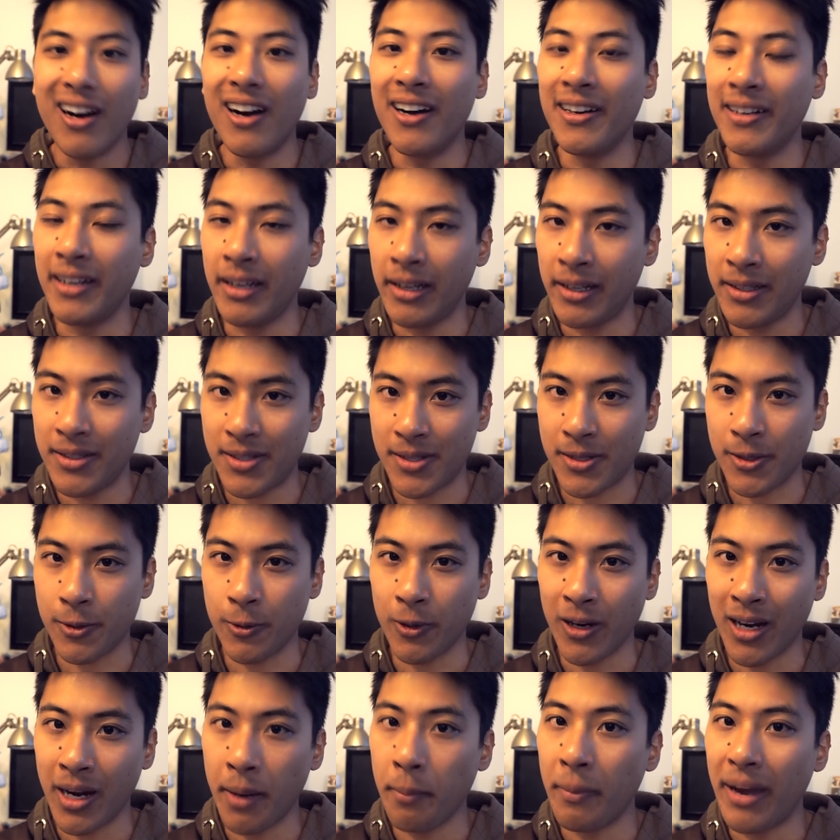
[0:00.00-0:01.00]
on
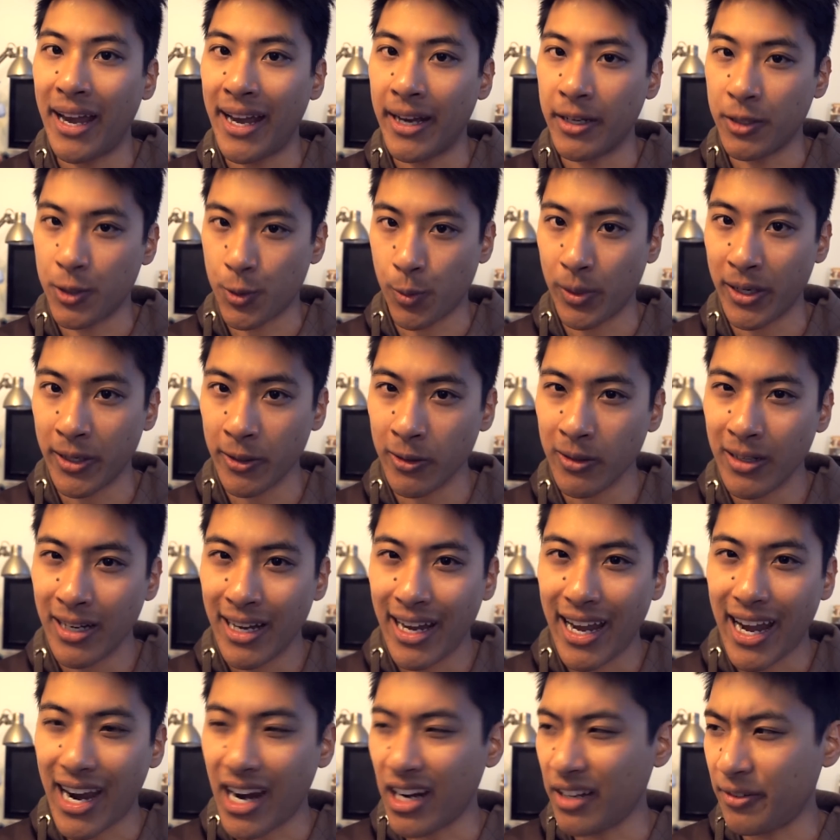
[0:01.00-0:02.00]
Instagram and Twitter.
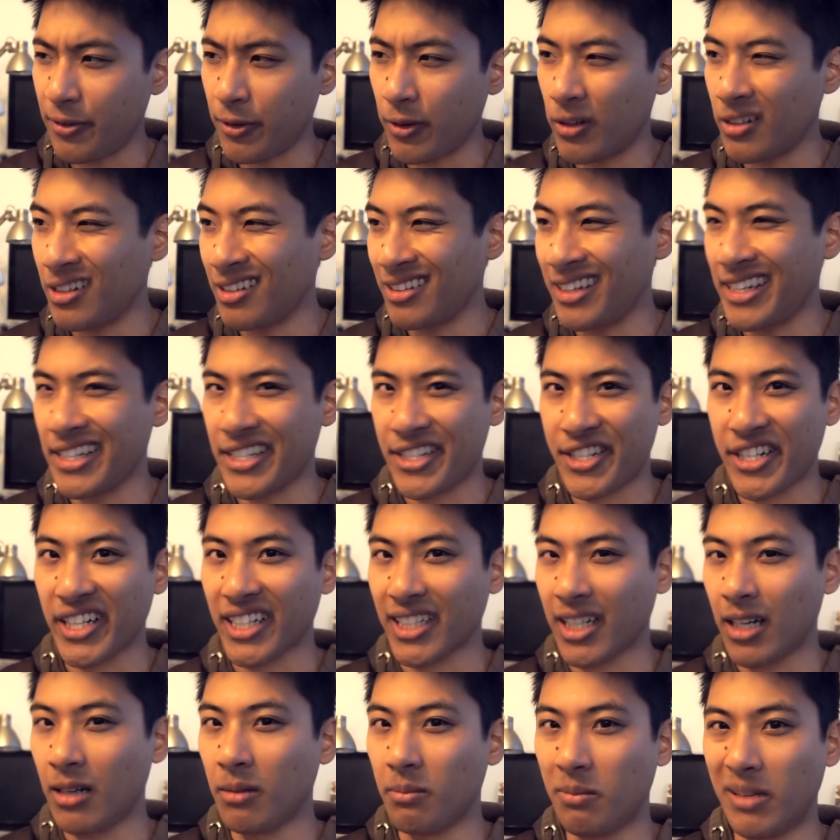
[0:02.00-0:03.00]
And if you want to like
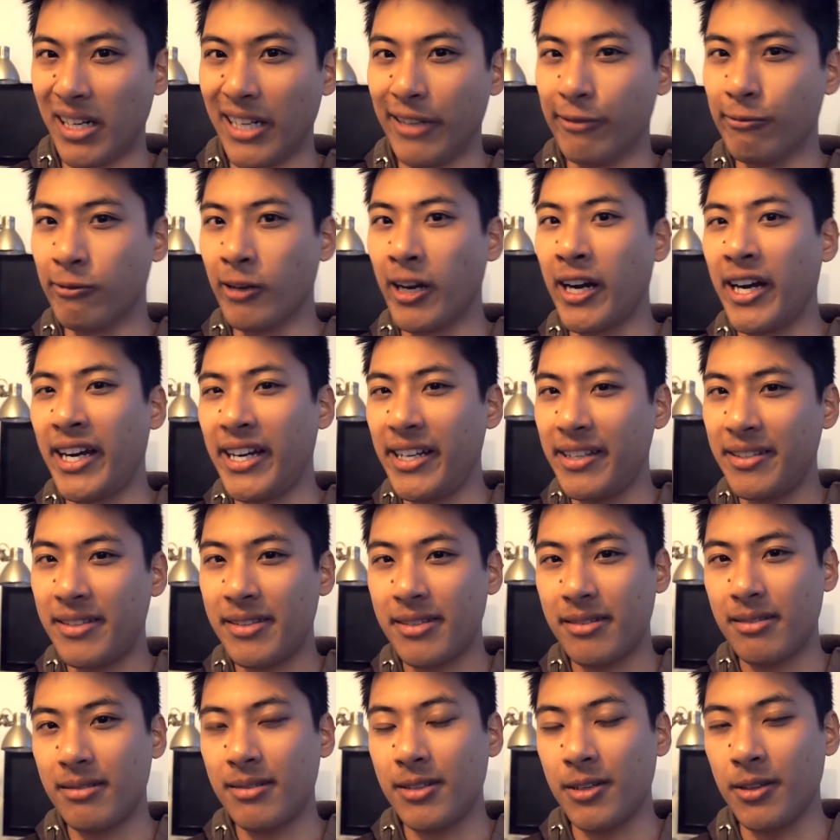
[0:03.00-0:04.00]
check out my
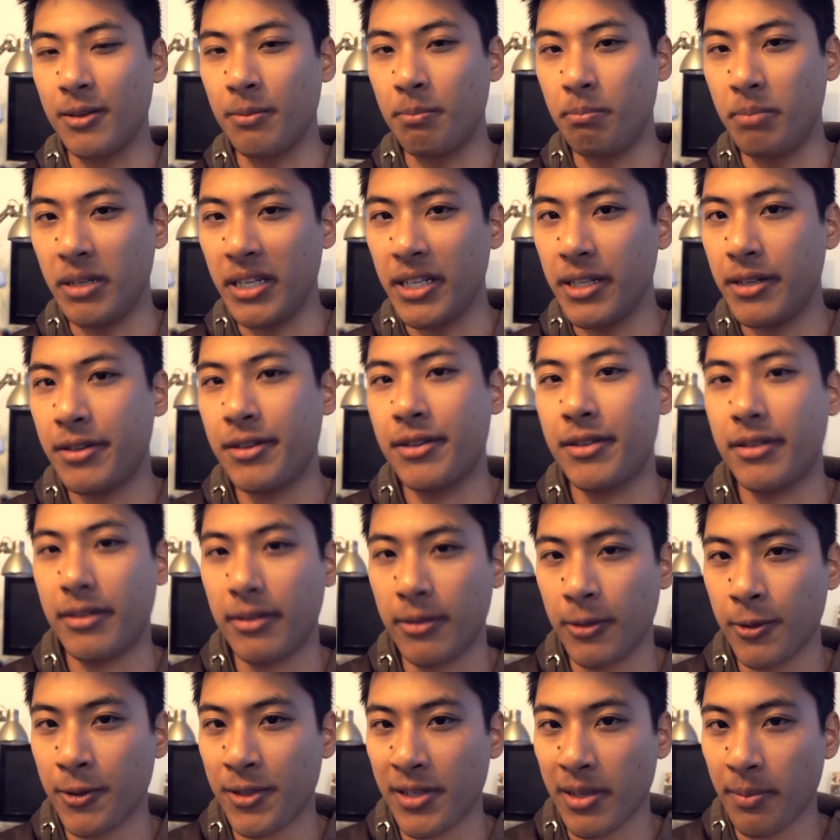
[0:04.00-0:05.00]
rides to the beach
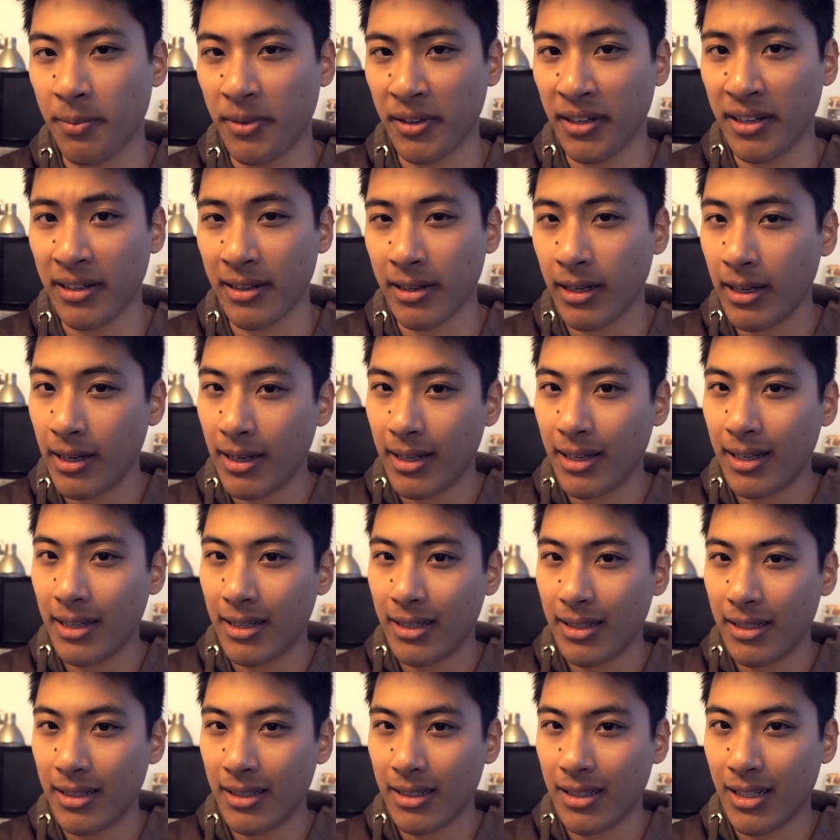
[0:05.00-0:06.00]
or something,
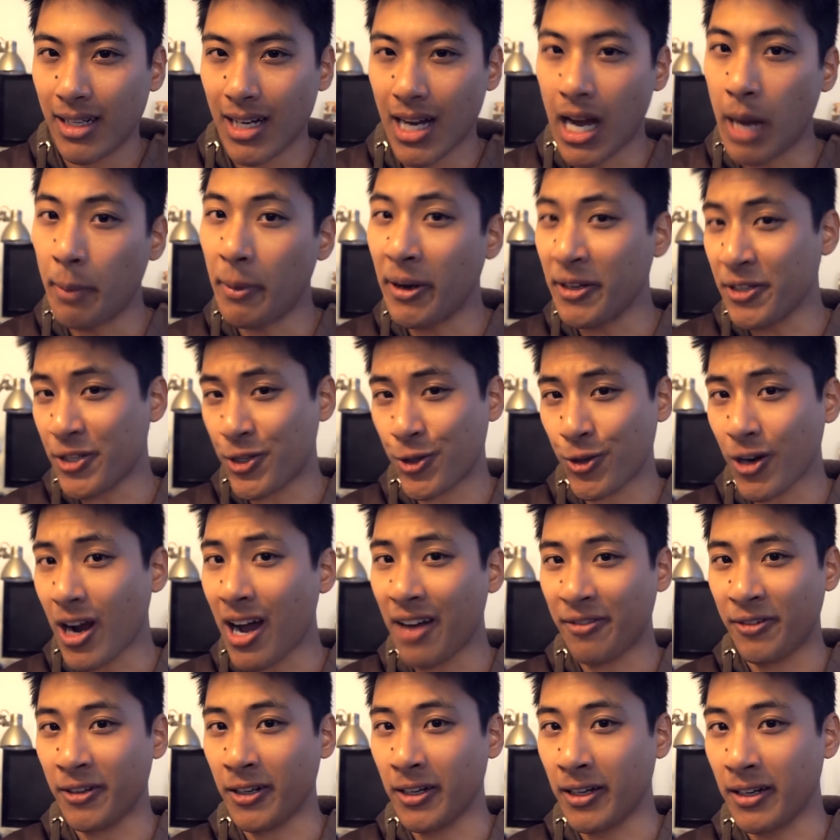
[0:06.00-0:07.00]
I'm on
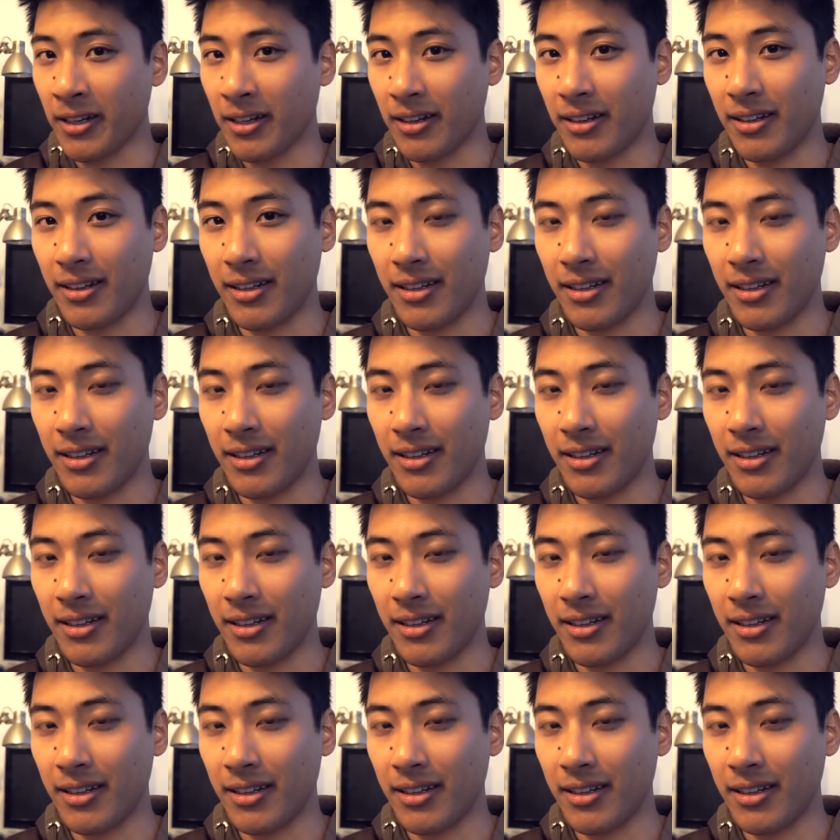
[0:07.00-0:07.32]
Strava.